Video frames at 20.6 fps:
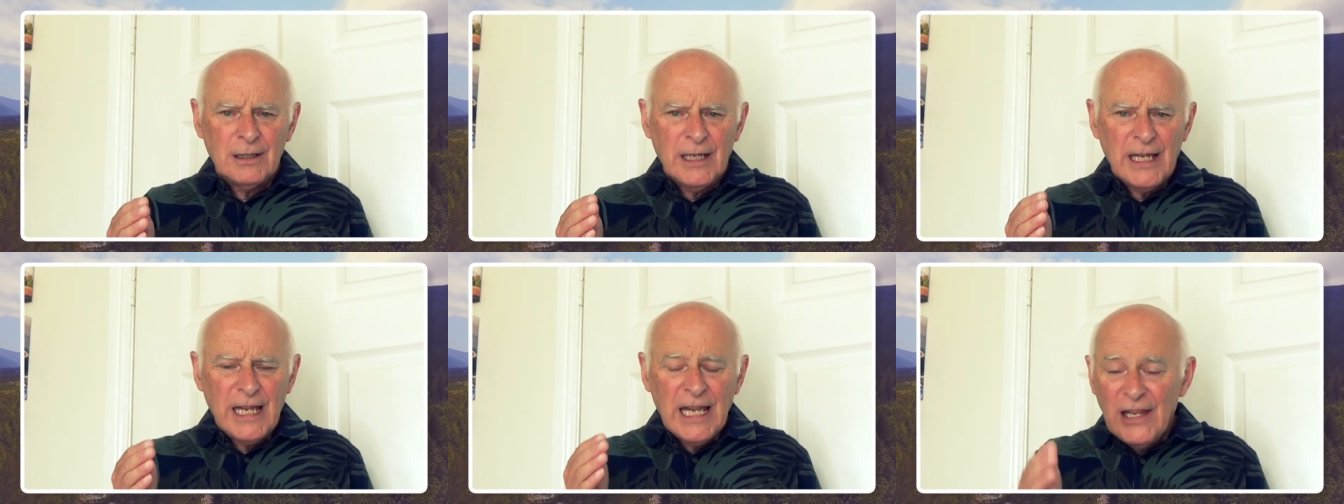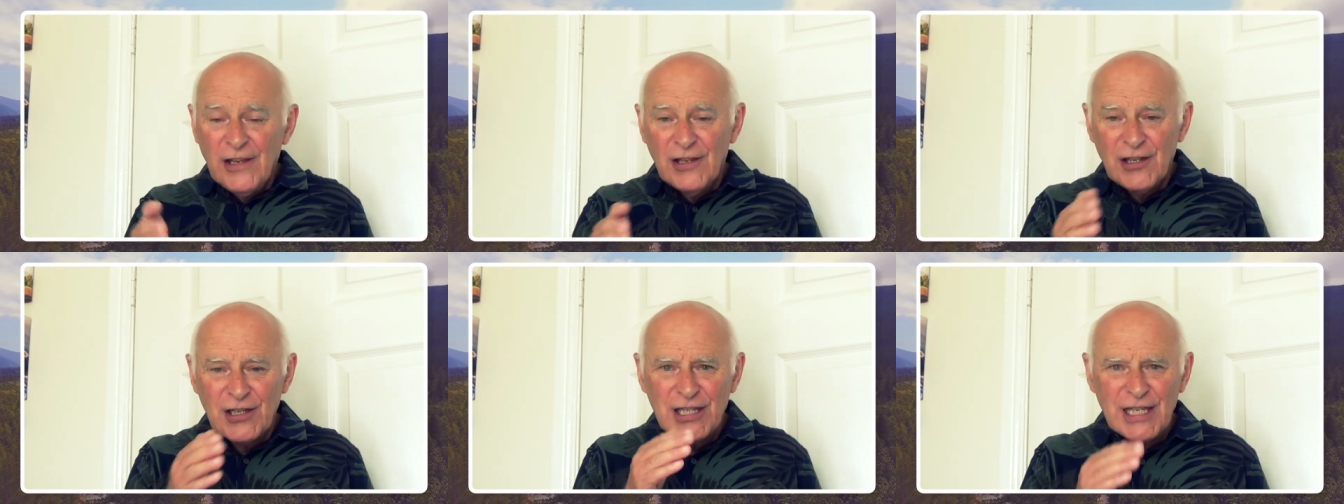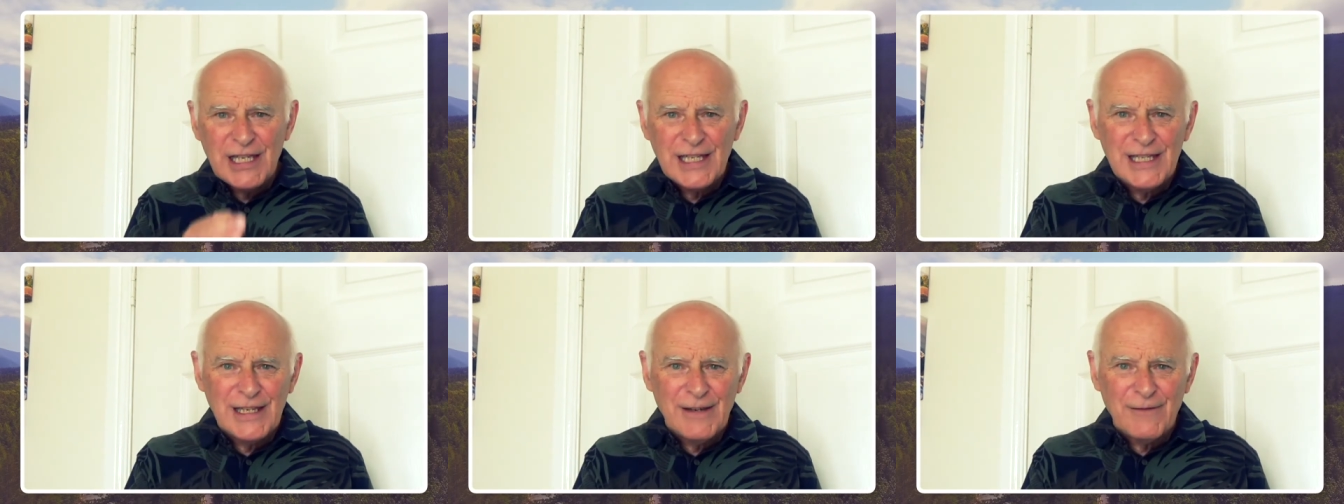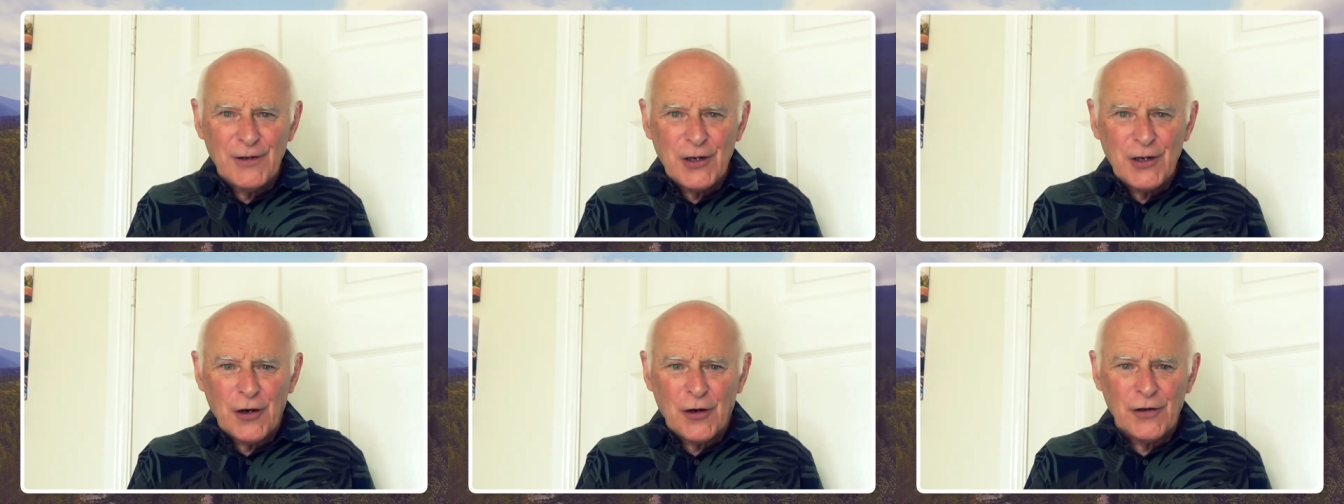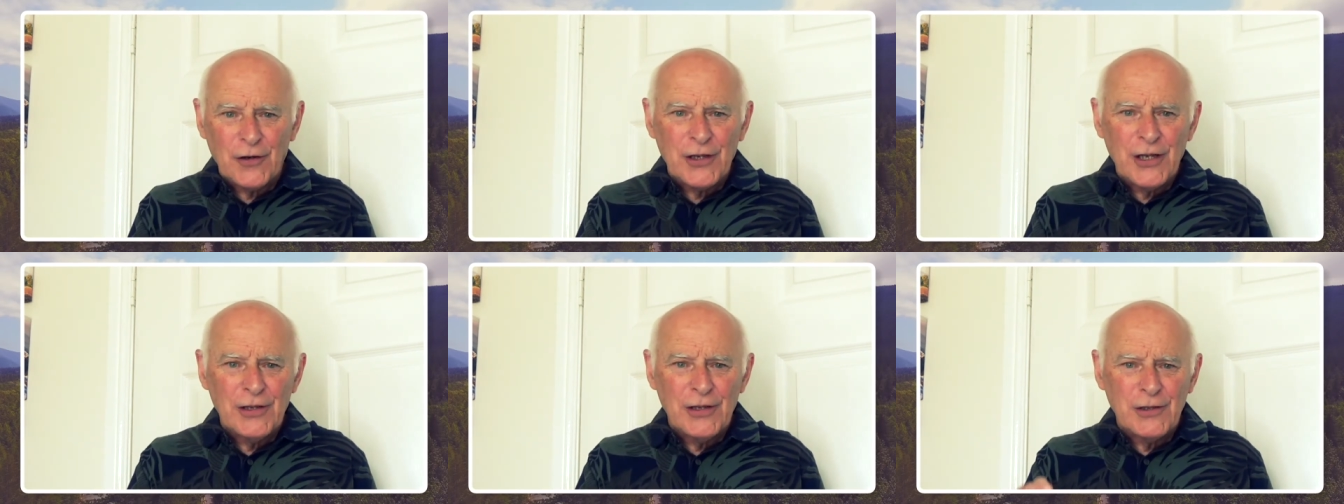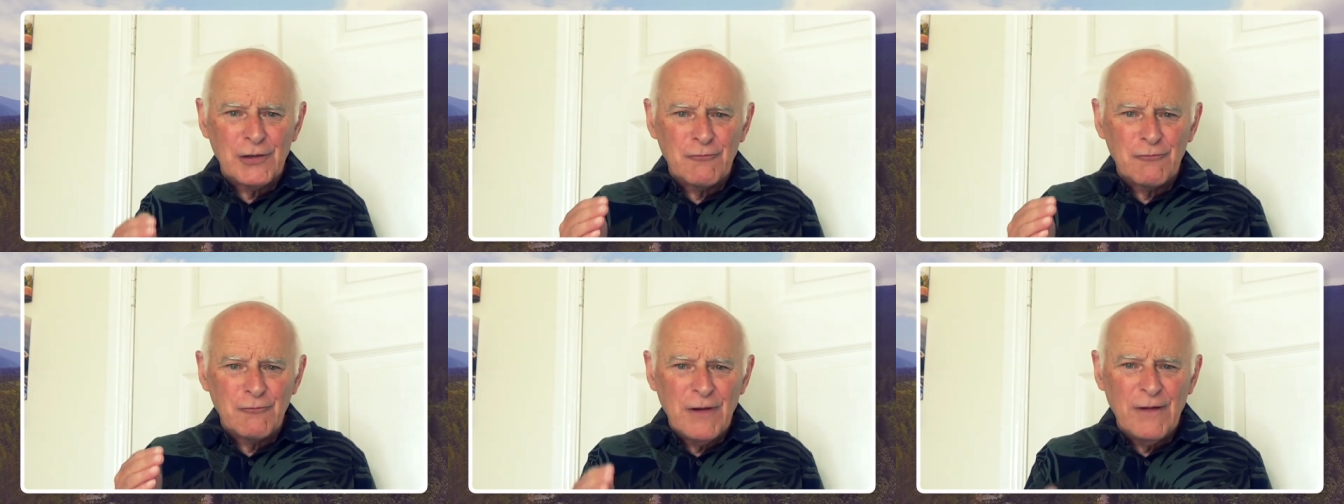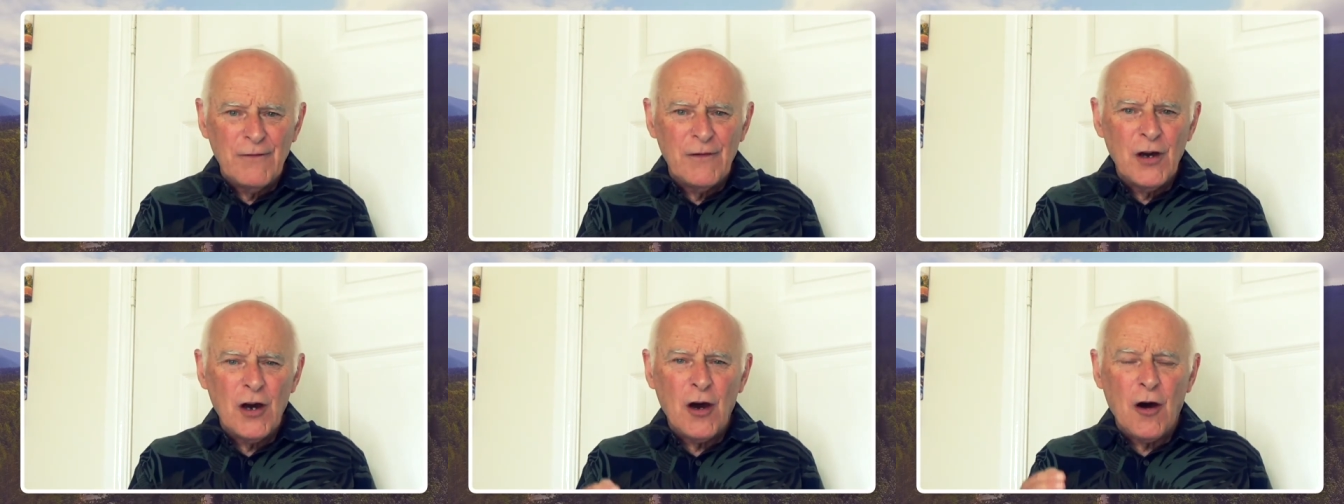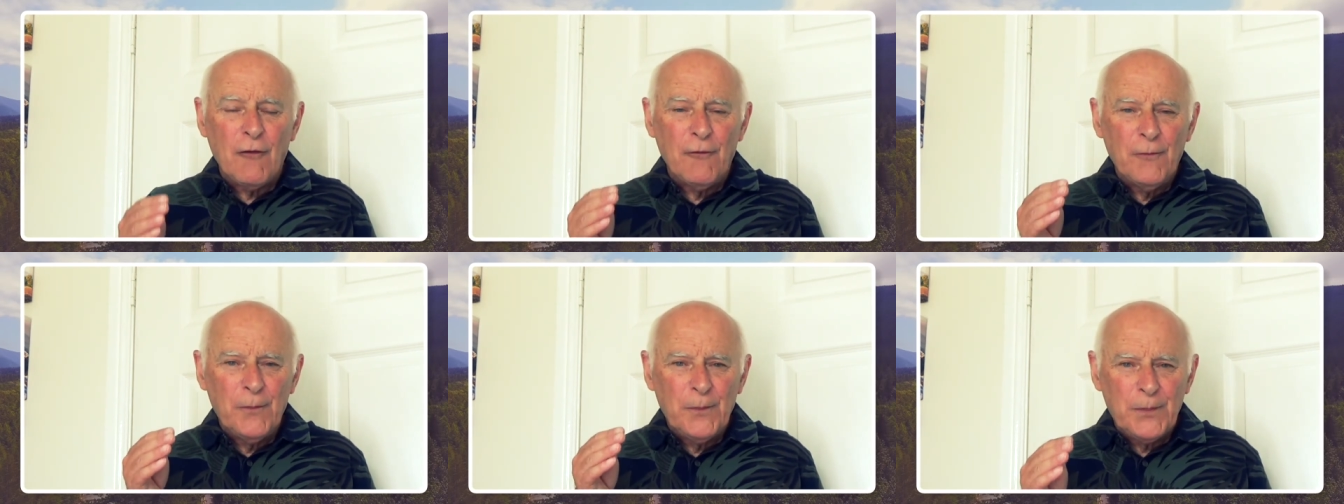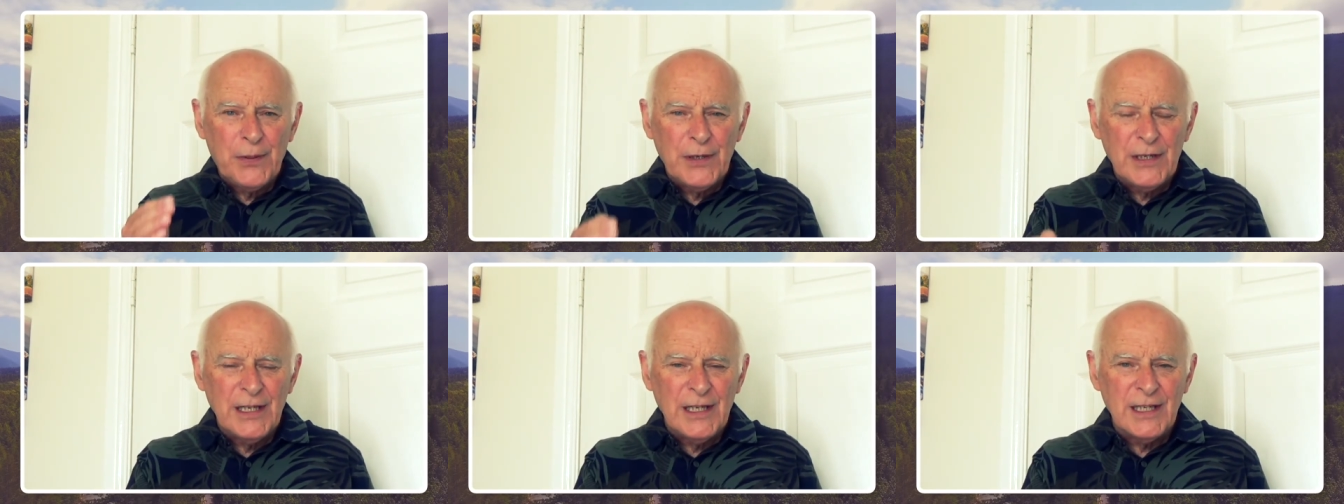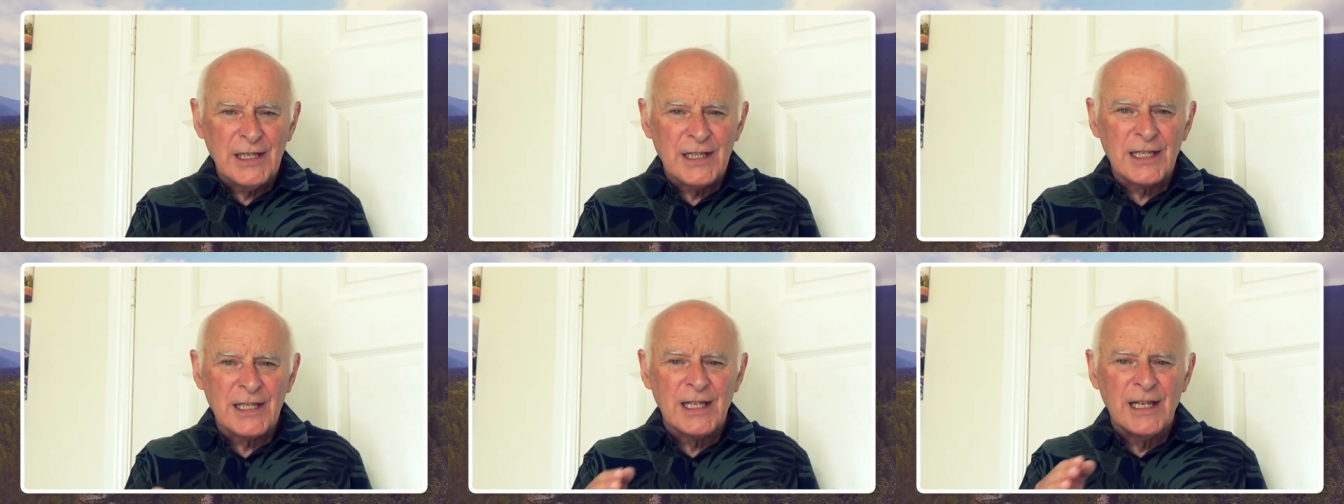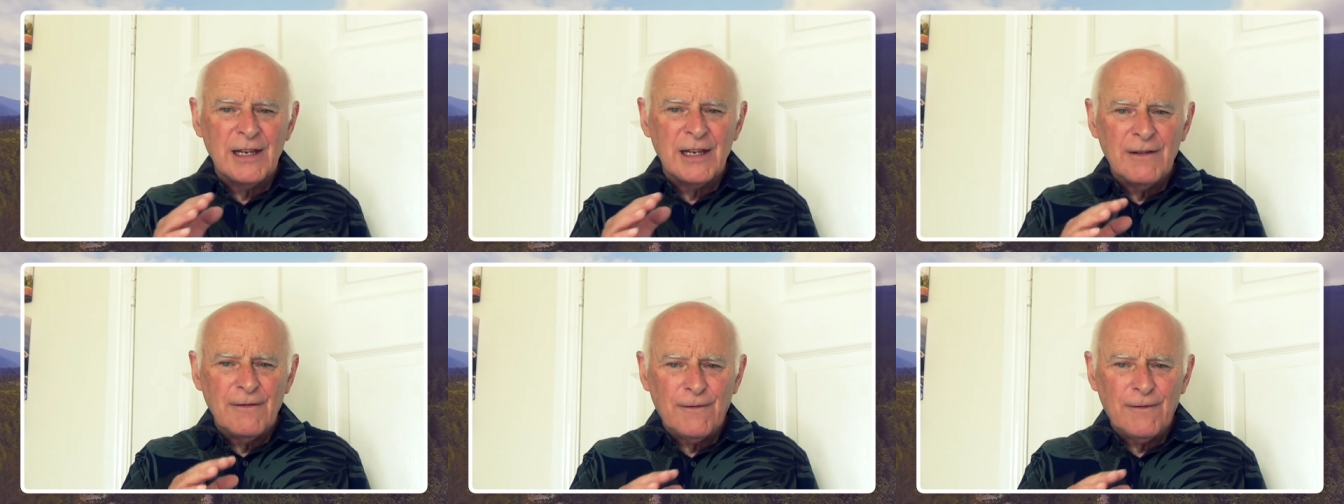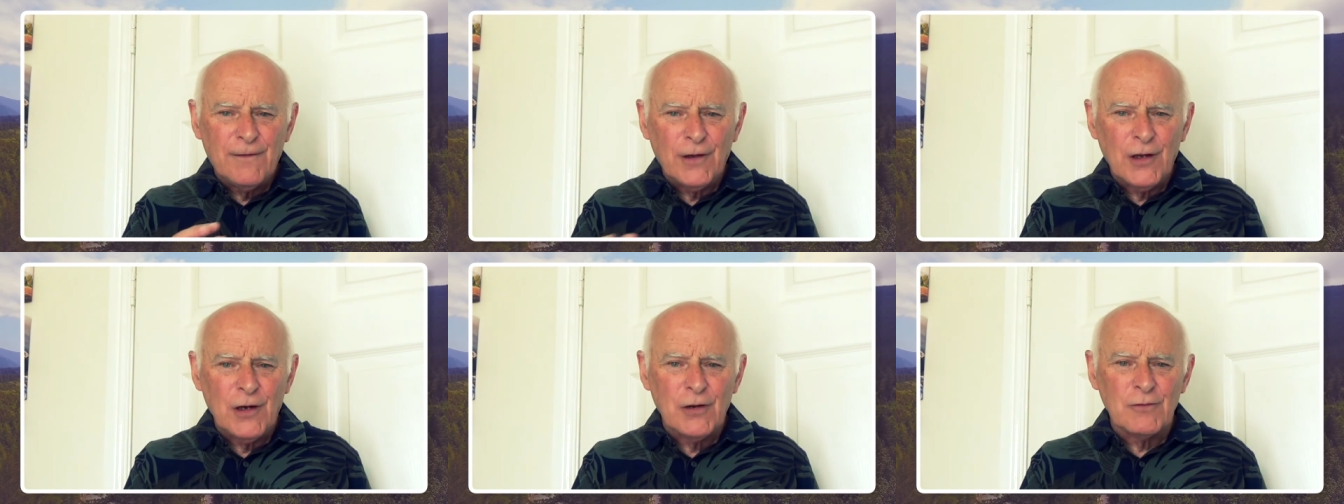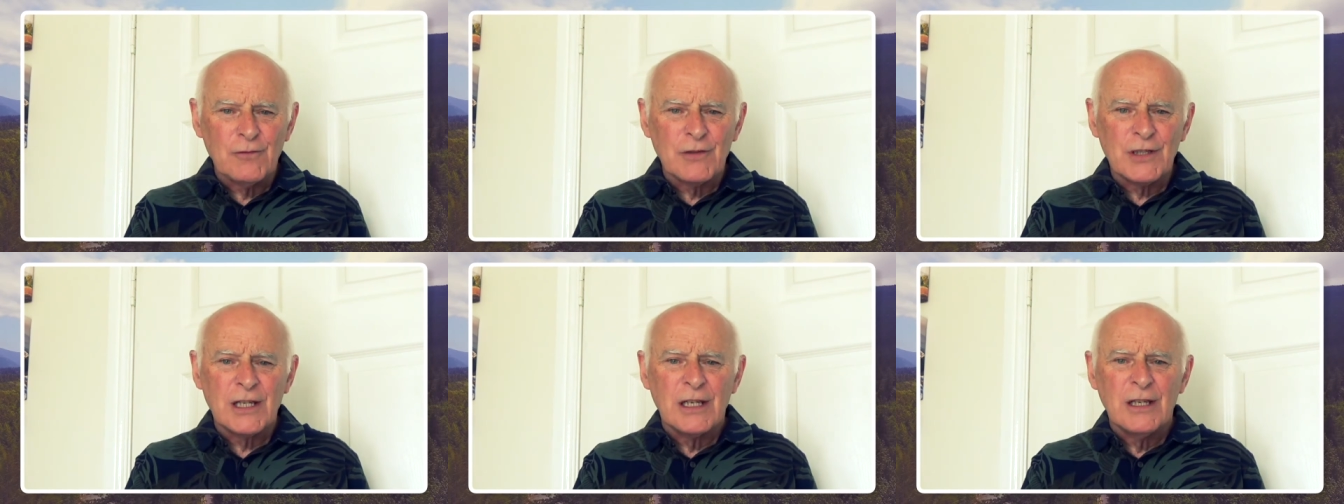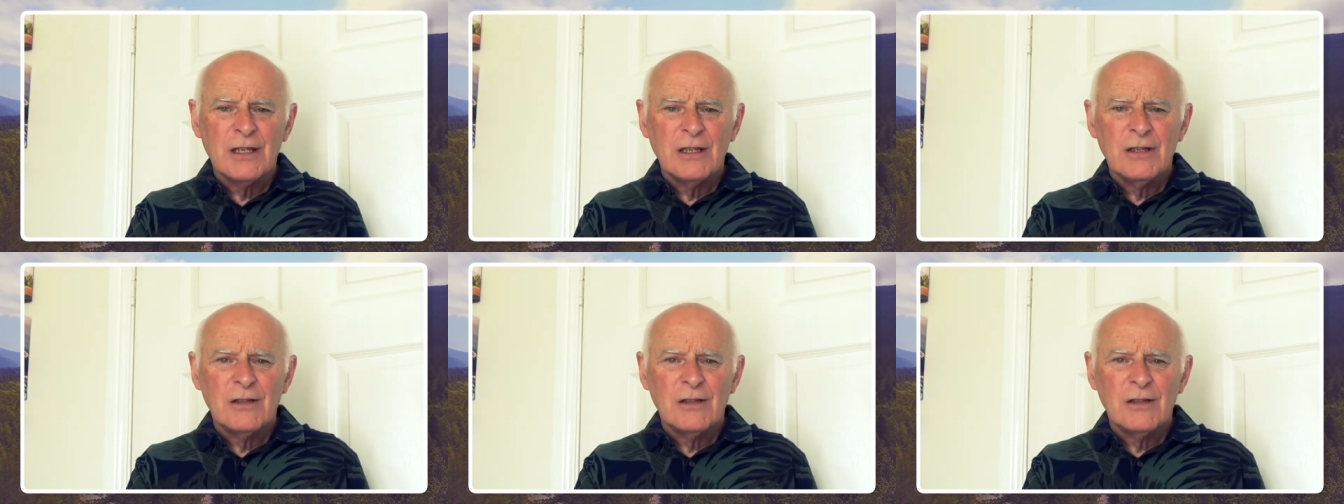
in the city of God, the river of peace flows